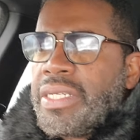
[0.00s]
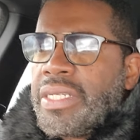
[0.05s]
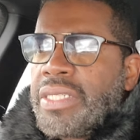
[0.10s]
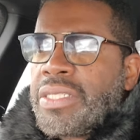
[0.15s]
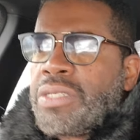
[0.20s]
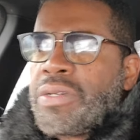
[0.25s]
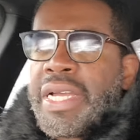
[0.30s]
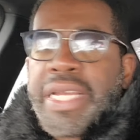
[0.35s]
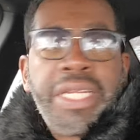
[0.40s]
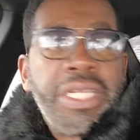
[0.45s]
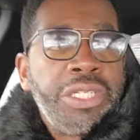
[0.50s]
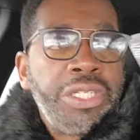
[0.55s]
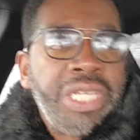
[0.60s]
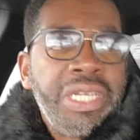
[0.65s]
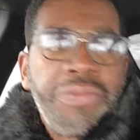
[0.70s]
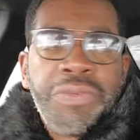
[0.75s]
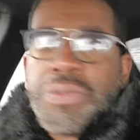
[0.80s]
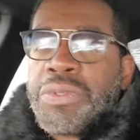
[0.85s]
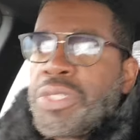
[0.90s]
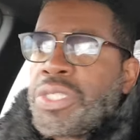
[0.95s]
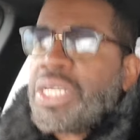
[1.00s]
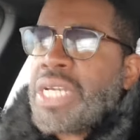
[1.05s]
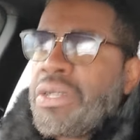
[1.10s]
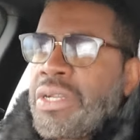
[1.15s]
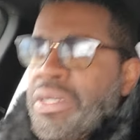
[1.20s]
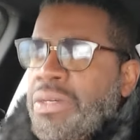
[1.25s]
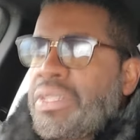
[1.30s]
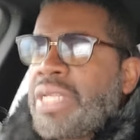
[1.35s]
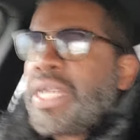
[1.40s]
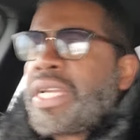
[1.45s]
so I can give you a shout
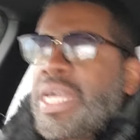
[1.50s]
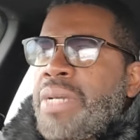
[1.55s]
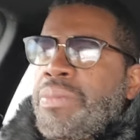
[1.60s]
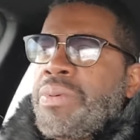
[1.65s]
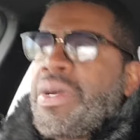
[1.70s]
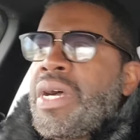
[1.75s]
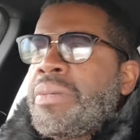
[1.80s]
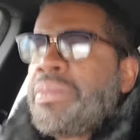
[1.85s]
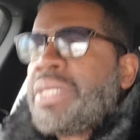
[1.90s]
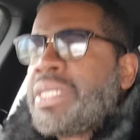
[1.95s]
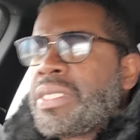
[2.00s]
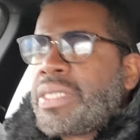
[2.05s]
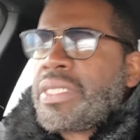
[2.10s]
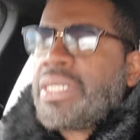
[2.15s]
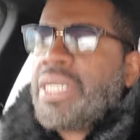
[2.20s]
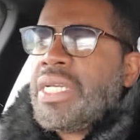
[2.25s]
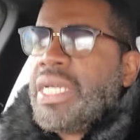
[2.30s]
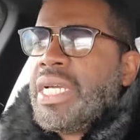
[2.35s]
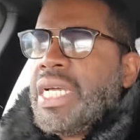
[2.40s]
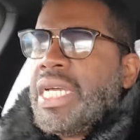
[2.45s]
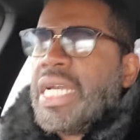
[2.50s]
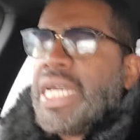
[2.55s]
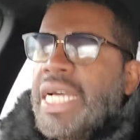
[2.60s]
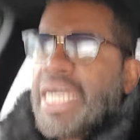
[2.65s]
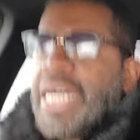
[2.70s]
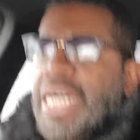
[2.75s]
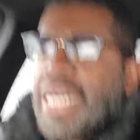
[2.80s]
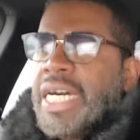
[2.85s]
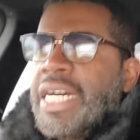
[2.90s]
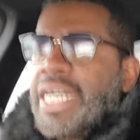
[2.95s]
out like I promised.
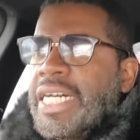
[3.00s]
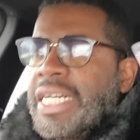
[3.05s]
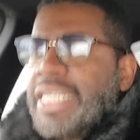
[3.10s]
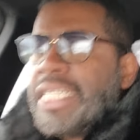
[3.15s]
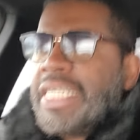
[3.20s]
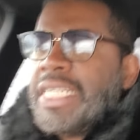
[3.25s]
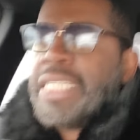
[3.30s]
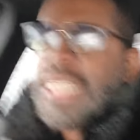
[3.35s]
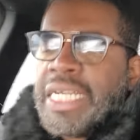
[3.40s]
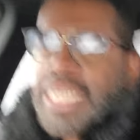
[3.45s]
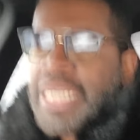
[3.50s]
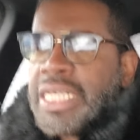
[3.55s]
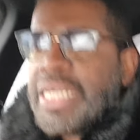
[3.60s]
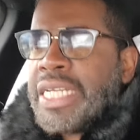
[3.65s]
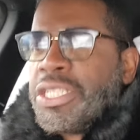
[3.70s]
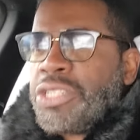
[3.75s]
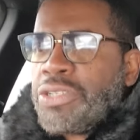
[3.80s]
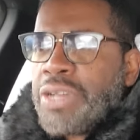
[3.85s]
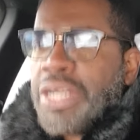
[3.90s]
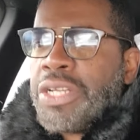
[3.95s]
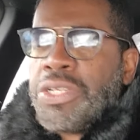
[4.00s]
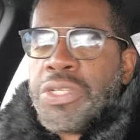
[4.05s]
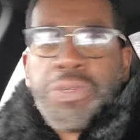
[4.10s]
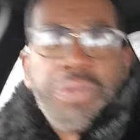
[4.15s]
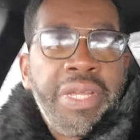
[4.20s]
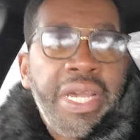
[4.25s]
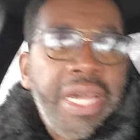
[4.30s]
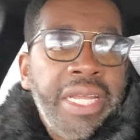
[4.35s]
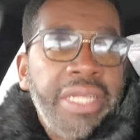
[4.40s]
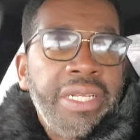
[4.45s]
And I try to do
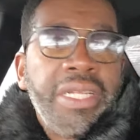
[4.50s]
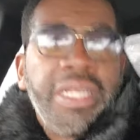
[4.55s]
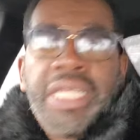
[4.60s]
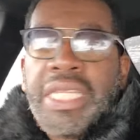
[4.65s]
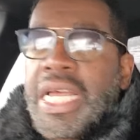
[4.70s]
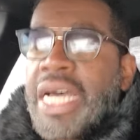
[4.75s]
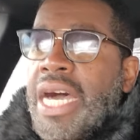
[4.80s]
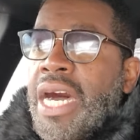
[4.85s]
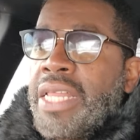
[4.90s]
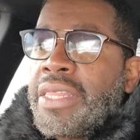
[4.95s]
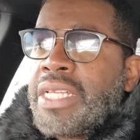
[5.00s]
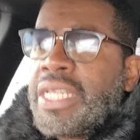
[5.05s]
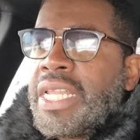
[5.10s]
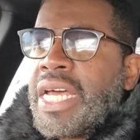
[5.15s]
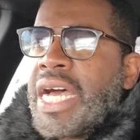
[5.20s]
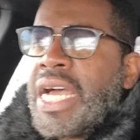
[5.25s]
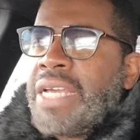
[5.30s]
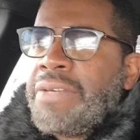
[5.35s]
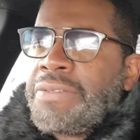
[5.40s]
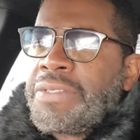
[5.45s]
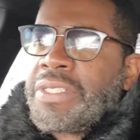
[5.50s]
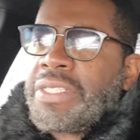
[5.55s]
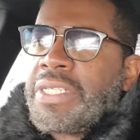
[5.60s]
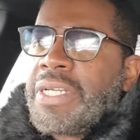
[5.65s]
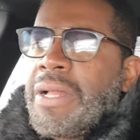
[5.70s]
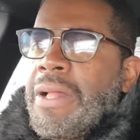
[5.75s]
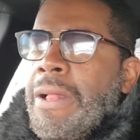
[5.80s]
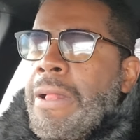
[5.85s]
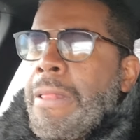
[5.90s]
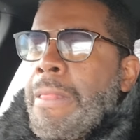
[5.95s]
that on the lives.
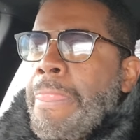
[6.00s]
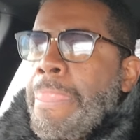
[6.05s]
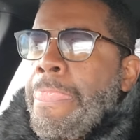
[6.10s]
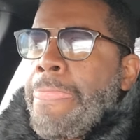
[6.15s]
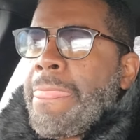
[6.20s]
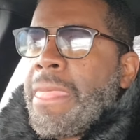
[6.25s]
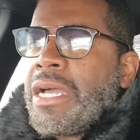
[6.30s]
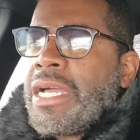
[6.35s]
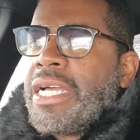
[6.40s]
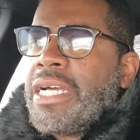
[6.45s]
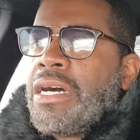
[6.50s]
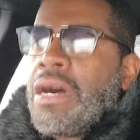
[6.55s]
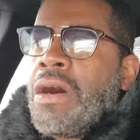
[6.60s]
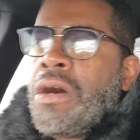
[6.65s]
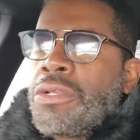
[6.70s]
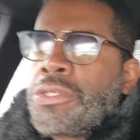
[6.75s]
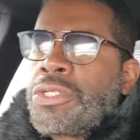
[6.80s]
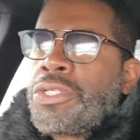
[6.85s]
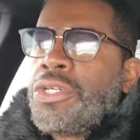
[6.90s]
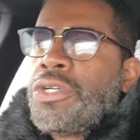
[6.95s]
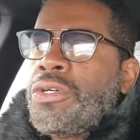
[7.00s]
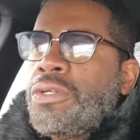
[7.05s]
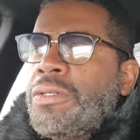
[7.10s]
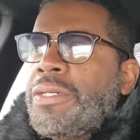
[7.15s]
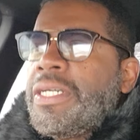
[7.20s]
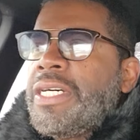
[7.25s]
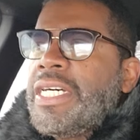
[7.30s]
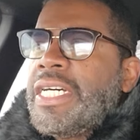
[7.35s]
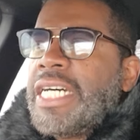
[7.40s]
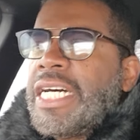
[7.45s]
Also,
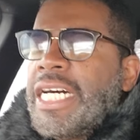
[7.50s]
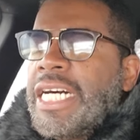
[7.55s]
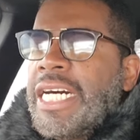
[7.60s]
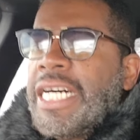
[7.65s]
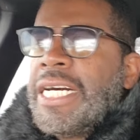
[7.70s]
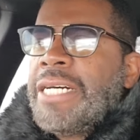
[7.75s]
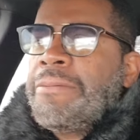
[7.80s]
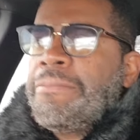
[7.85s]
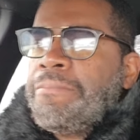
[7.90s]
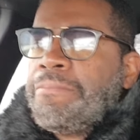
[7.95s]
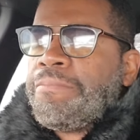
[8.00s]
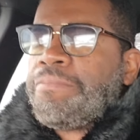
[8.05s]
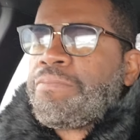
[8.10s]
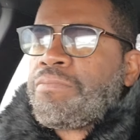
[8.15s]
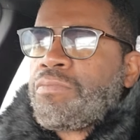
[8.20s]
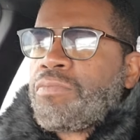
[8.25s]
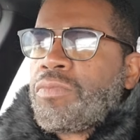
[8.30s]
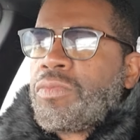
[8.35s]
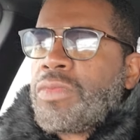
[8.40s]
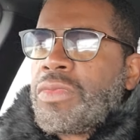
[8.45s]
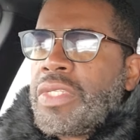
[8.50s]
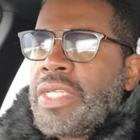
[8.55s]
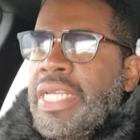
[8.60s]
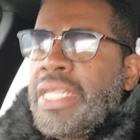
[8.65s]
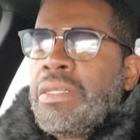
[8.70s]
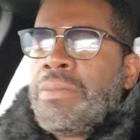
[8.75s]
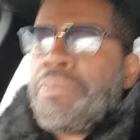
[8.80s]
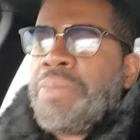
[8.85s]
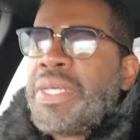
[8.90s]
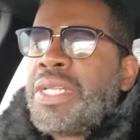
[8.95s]

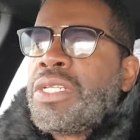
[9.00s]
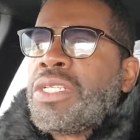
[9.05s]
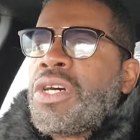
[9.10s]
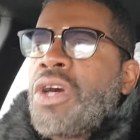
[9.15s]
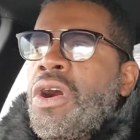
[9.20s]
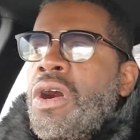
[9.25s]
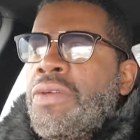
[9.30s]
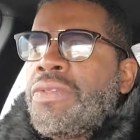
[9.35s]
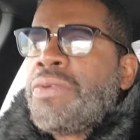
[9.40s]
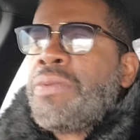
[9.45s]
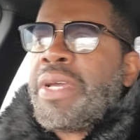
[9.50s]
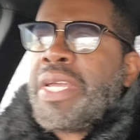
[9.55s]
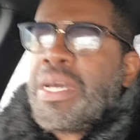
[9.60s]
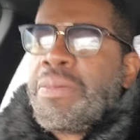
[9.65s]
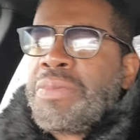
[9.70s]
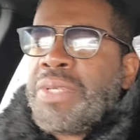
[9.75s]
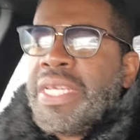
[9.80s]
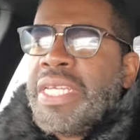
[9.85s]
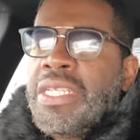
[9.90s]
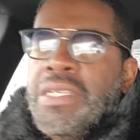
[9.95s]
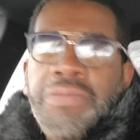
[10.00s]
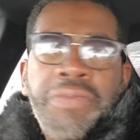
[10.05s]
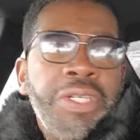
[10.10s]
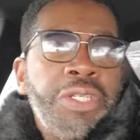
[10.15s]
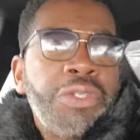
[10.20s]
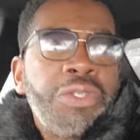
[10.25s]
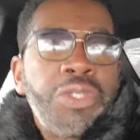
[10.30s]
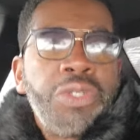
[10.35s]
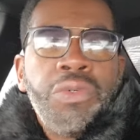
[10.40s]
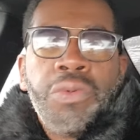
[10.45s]
it'll build all the way up to
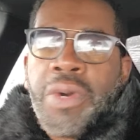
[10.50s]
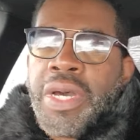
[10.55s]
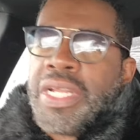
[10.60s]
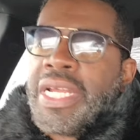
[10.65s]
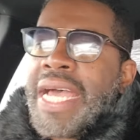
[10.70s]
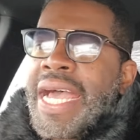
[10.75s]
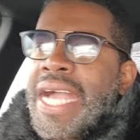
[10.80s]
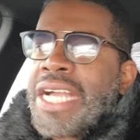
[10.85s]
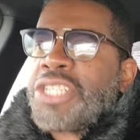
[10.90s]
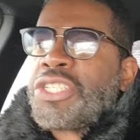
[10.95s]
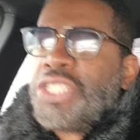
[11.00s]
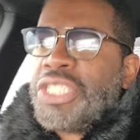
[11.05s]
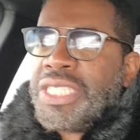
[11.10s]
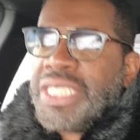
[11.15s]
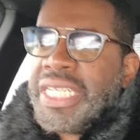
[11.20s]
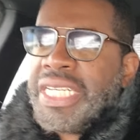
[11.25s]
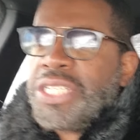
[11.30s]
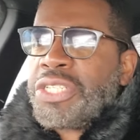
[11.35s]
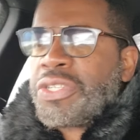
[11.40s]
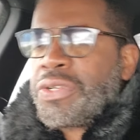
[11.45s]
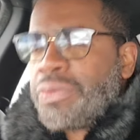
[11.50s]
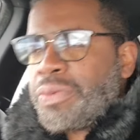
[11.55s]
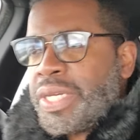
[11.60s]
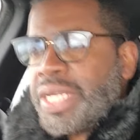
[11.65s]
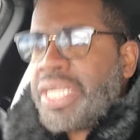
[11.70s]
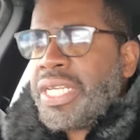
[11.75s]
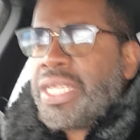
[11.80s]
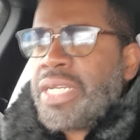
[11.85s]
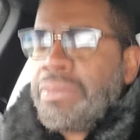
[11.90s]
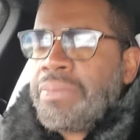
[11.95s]
individuals who want to actually teach
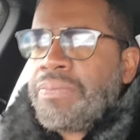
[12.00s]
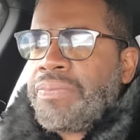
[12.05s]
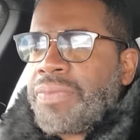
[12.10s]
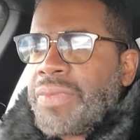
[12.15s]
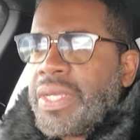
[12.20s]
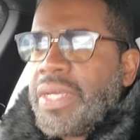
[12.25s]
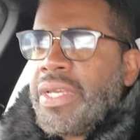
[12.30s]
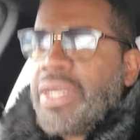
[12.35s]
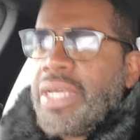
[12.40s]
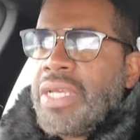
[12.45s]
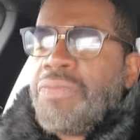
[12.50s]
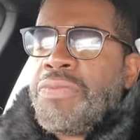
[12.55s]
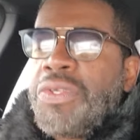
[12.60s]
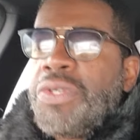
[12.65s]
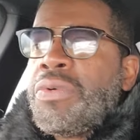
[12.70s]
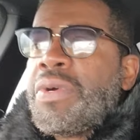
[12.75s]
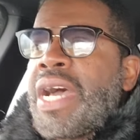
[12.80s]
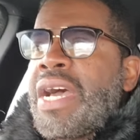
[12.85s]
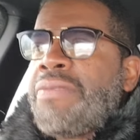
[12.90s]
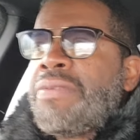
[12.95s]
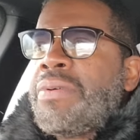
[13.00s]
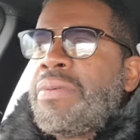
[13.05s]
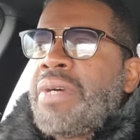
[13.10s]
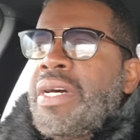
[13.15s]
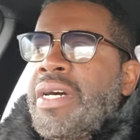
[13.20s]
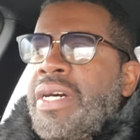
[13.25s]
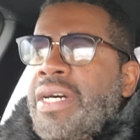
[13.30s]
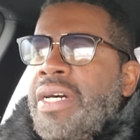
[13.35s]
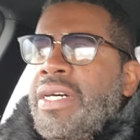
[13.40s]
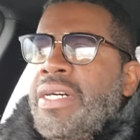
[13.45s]
curriculum. If you have
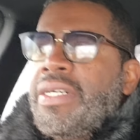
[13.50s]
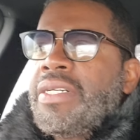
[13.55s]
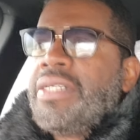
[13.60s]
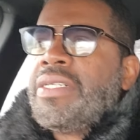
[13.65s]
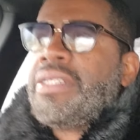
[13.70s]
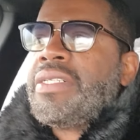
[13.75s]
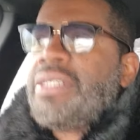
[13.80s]
a